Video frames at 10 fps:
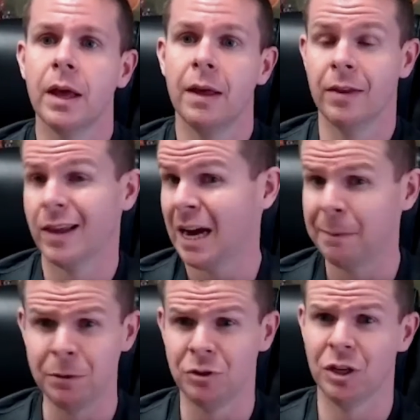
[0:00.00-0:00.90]
And then the
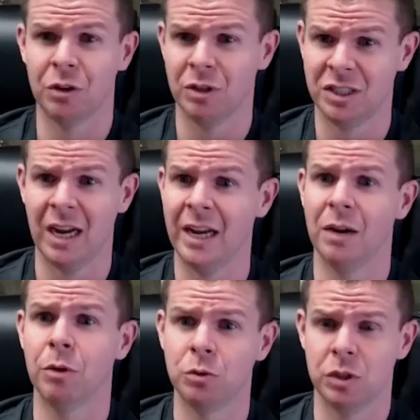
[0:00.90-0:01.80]
Capitals didn't resign
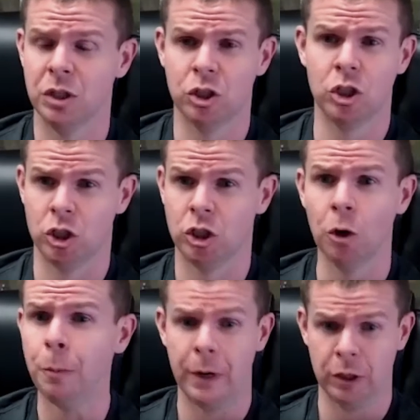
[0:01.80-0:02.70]
him, which was the
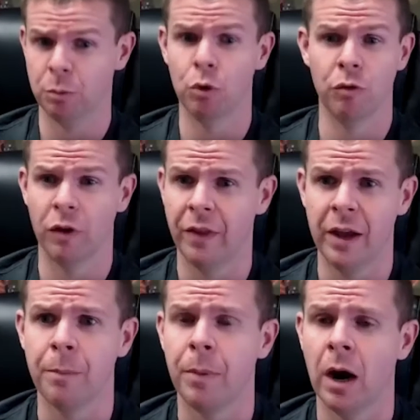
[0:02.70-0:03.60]
stupidest move on
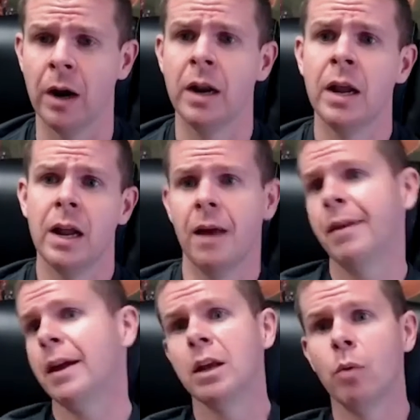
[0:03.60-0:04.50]
their part. And
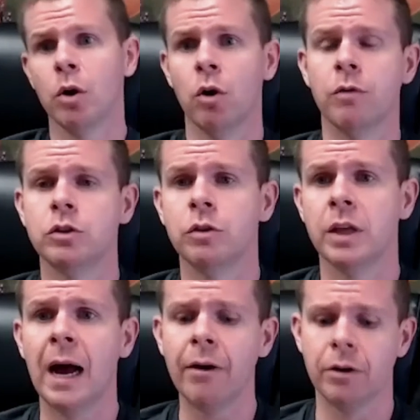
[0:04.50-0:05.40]
then he went over to
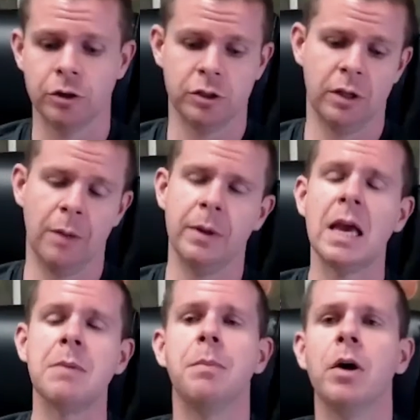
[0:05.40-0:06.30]
the Islanders and they
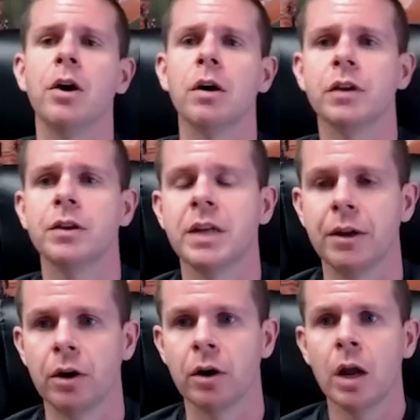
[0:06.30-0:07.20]
became a playoff contender.